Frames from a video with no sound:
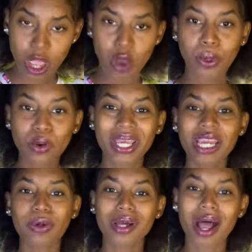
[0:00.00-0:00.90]
We don't
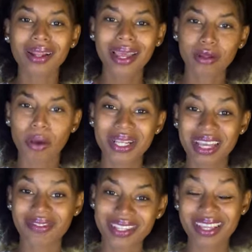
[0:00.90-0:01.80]
care what the online comments
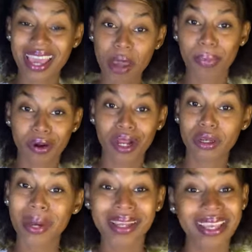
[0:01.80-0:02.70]
have to say, Emperor.
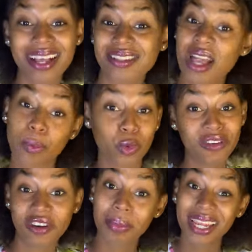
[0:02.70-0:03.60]
Nobody can stop me
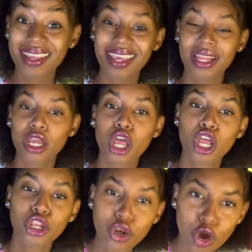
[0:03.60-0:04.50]
from linking.
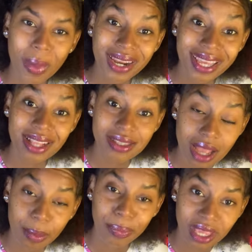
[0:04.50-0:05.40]
Nobody can
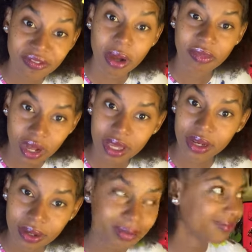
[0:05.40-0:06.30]
stop me from...
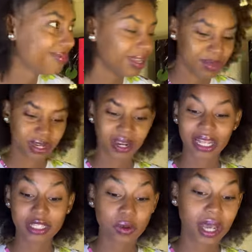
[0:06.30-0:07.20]
Can you... I'm sorry.
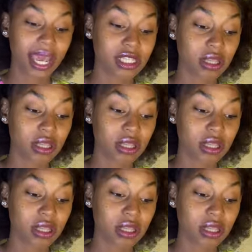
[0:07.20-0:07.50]
Let's go ahead.